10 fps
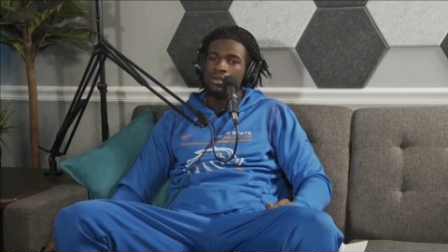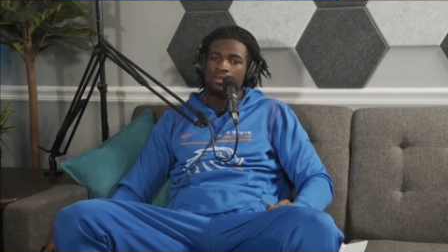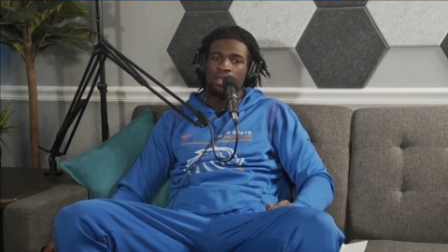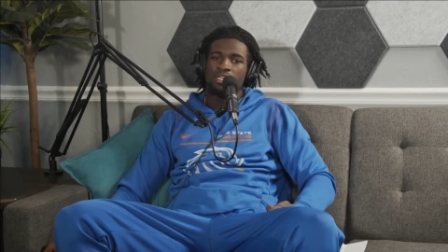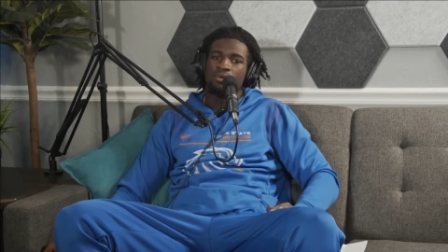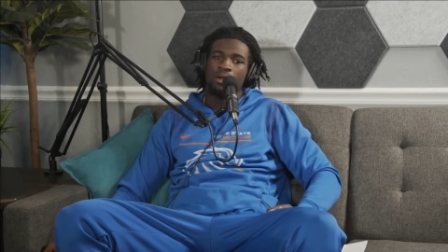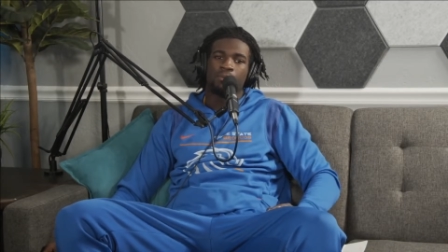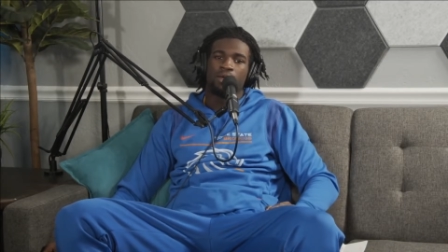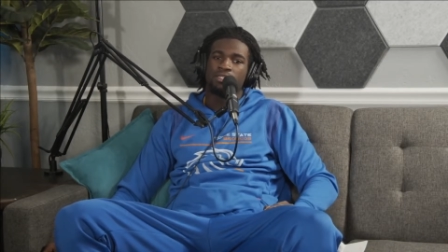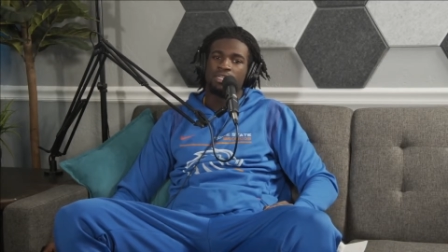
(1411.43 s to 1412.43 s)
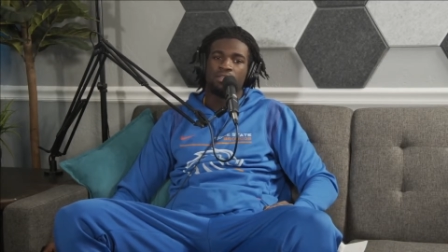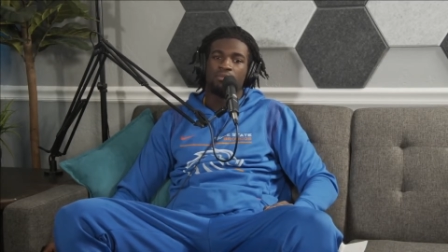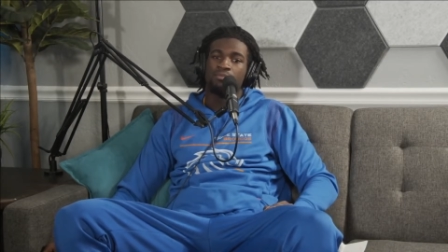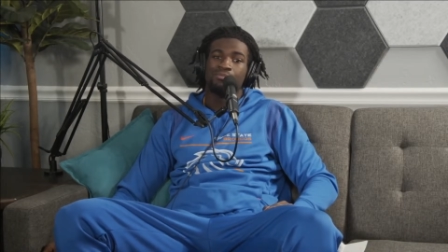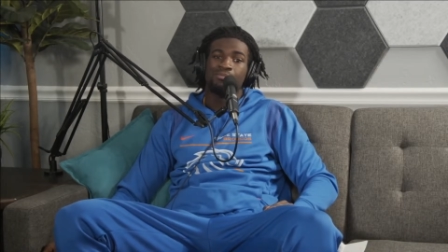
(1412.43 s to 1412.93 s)
that's why I probably say the
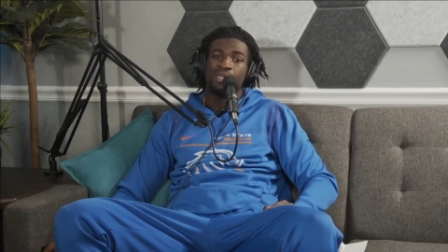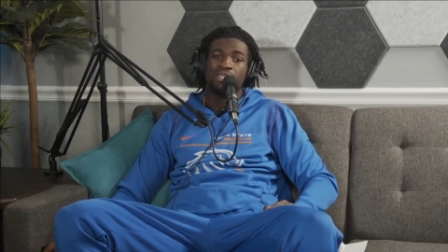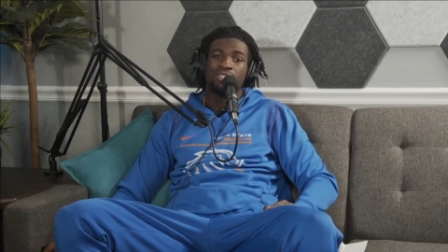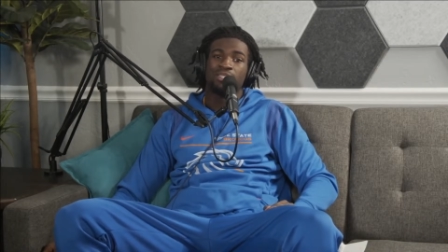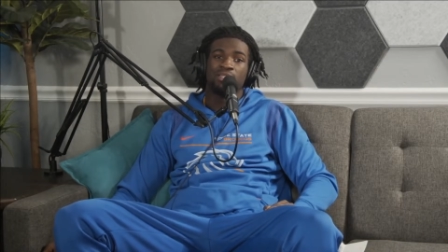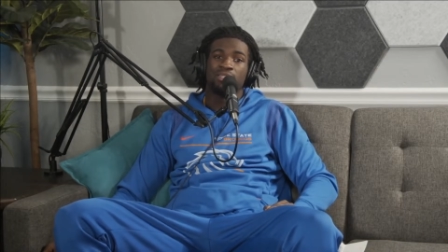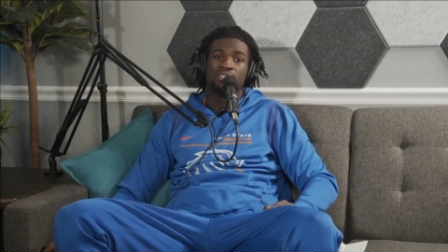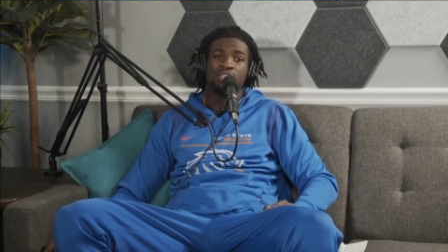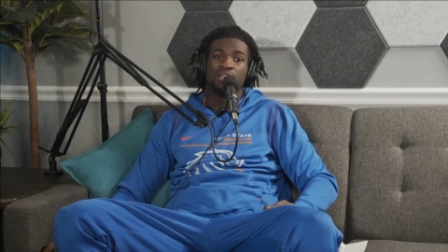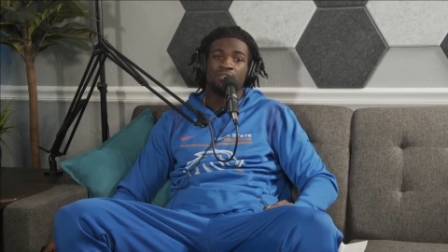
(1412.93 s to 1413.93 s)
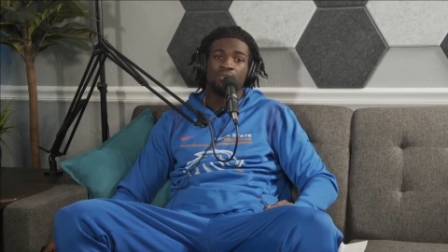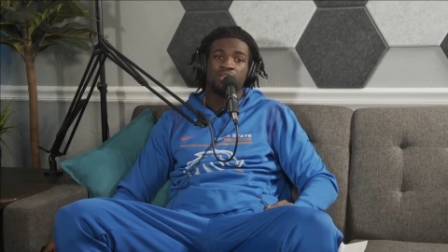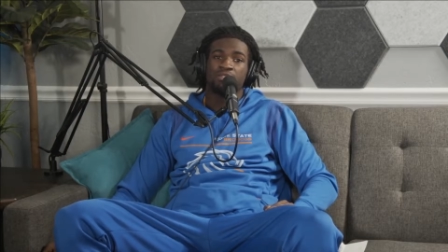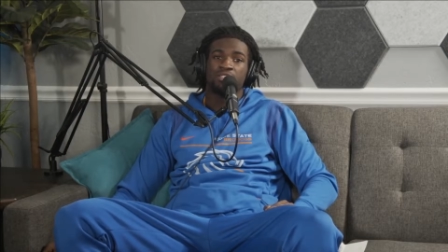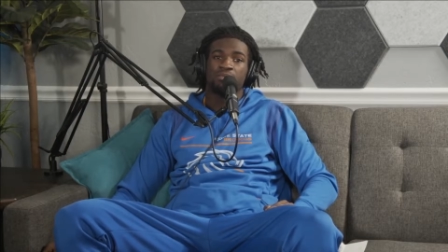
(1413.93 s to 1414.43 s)
biggest thing that's changed for me
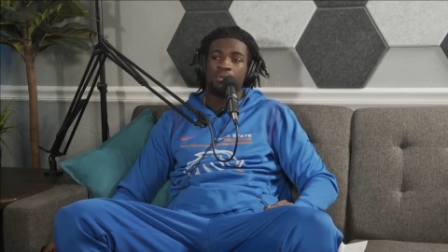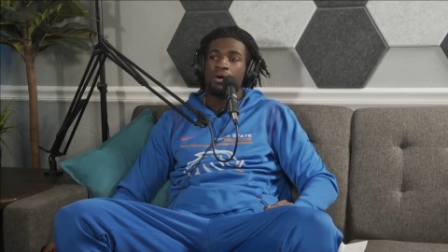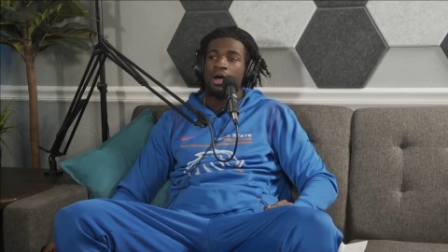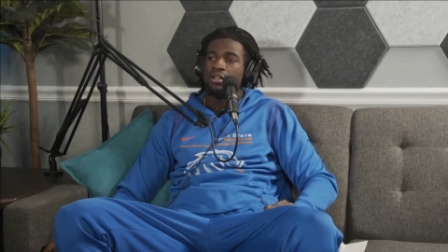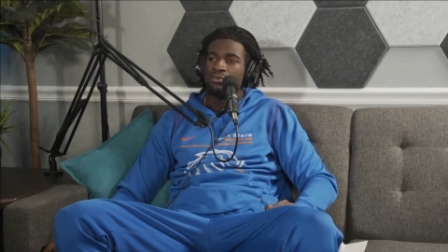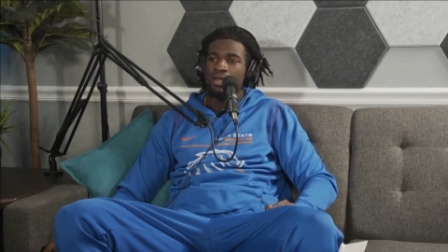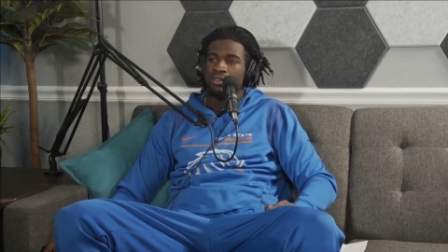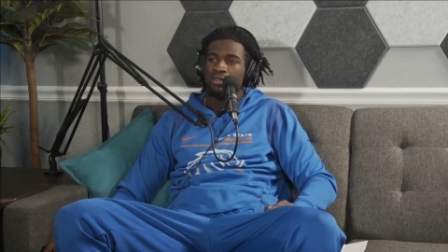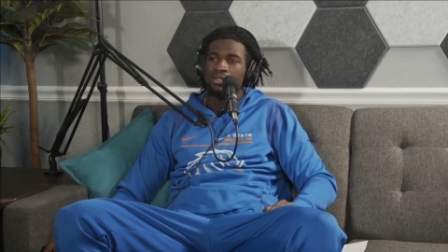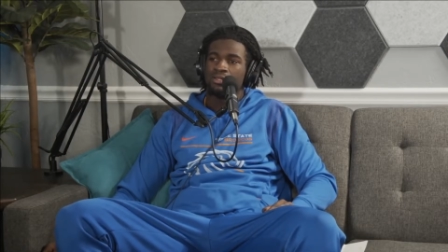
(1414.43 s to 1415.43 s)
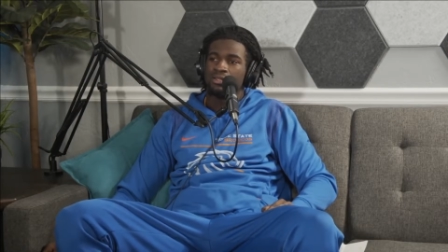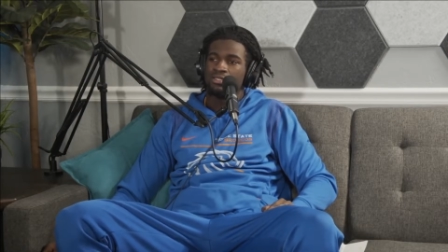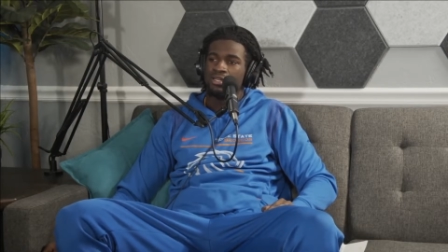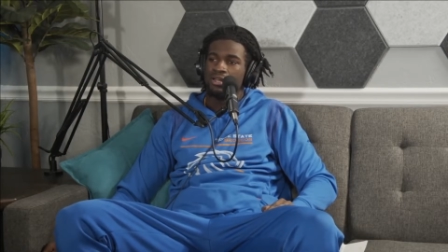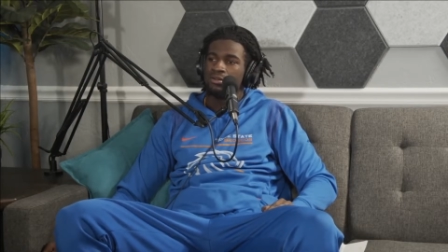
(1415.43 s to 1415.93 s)
is just my mind, the way I look at
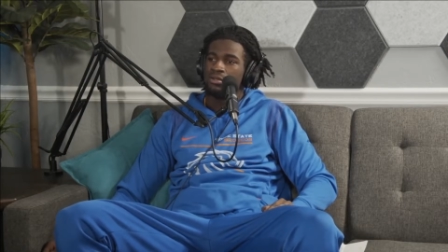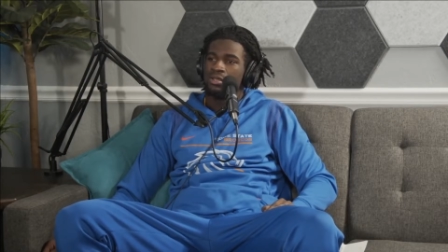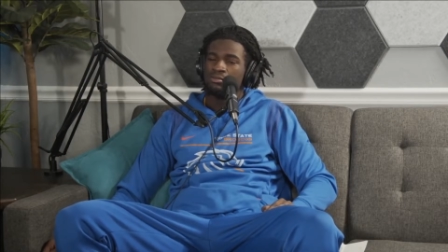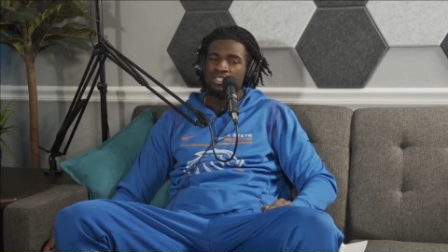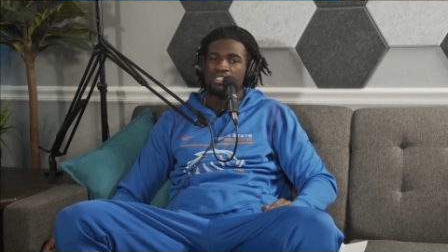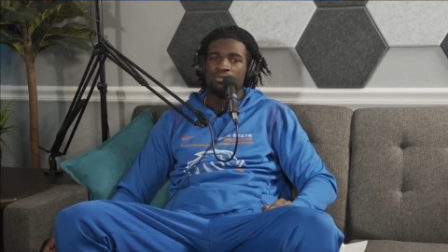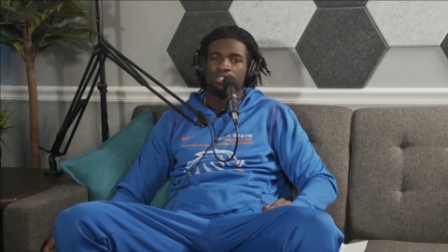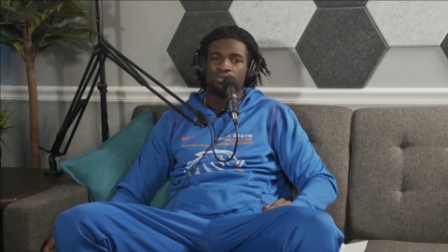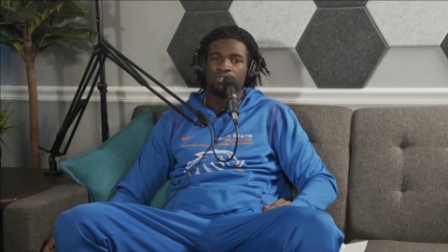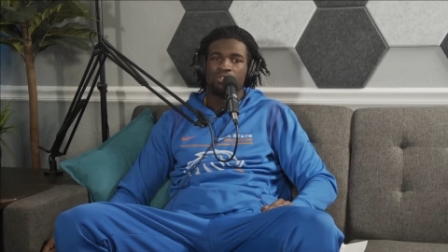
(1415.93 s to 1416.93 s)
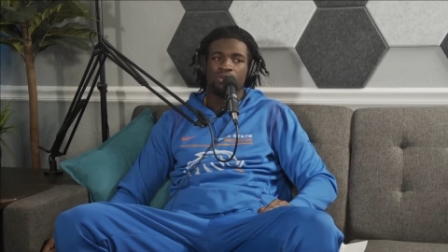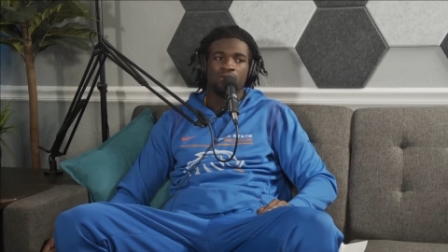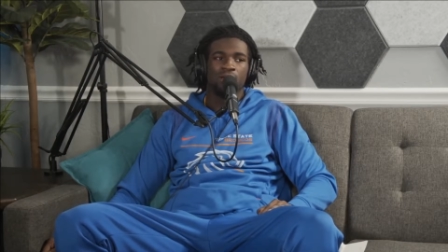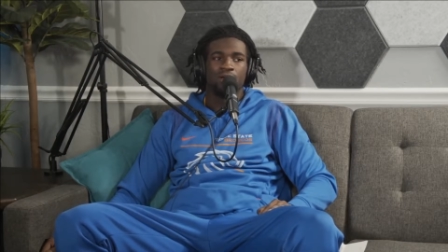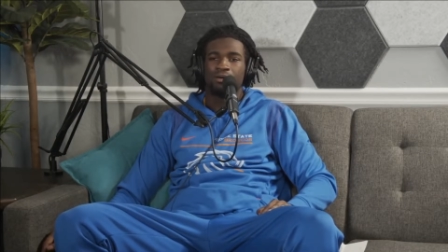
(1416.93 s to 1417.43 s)
things now. I'm just so much mature
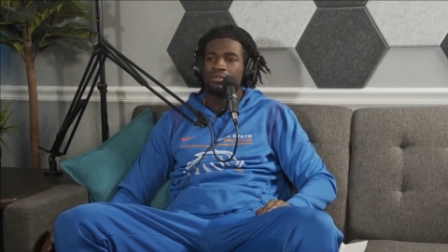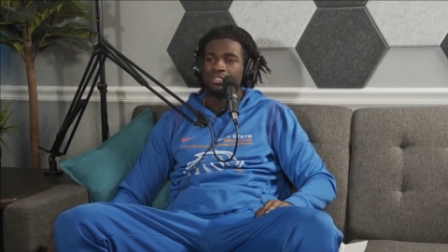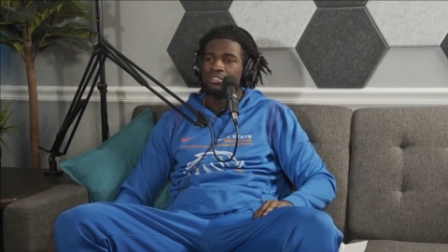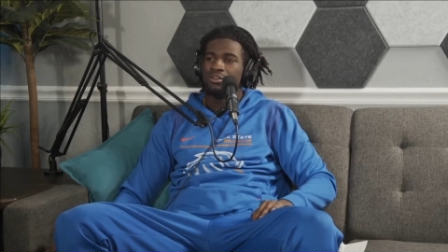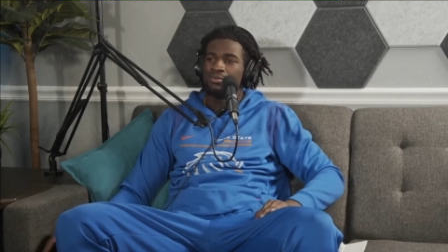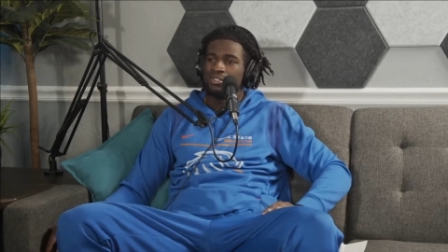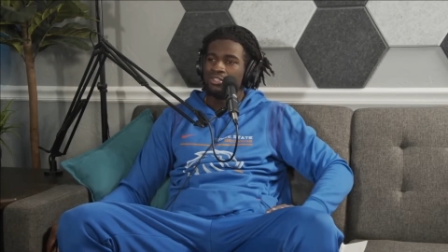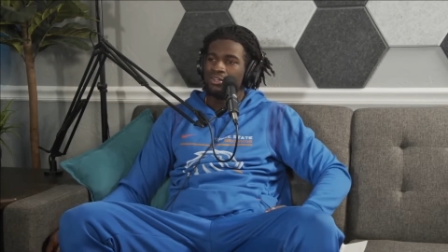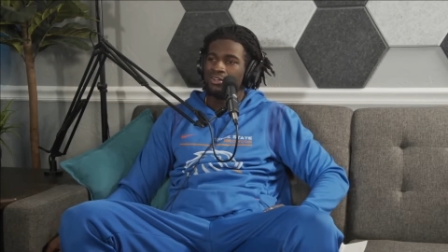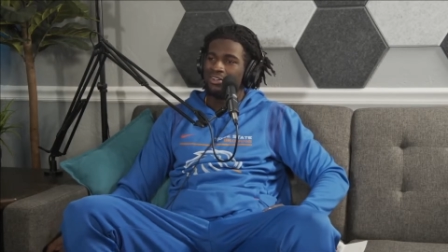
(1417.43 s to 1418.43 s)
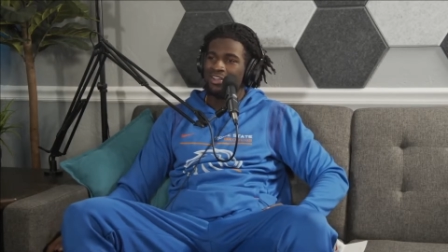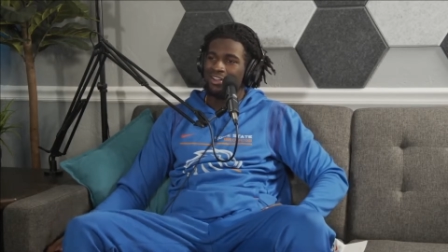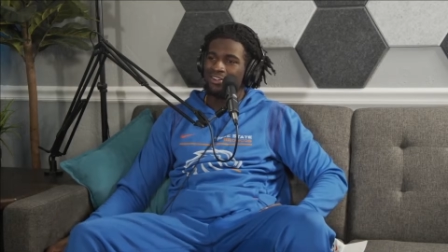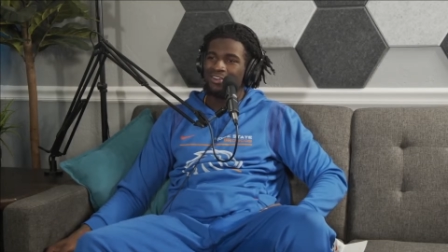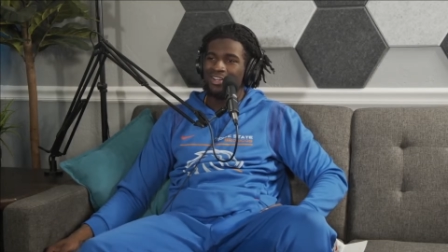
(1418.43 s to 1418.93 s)
now. I was so immature,
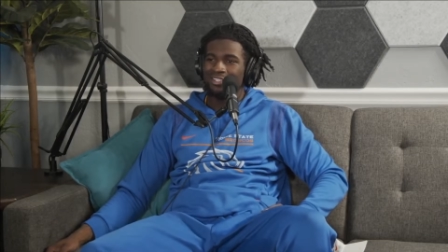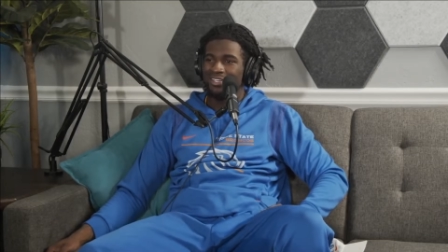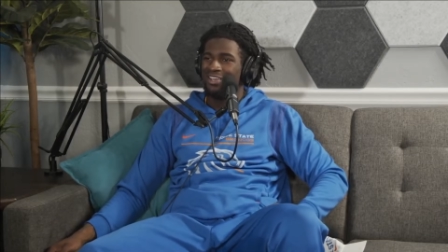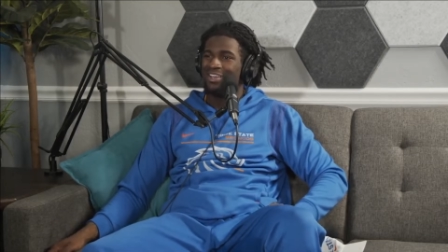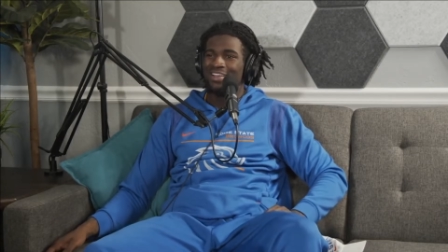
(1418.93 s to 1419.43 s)
like crazy.